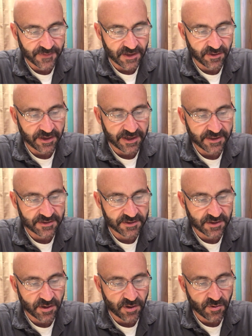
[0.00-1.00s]
Okay,
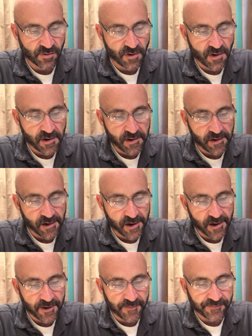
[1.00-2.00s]
so
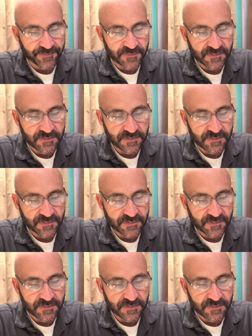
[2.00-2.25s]
um,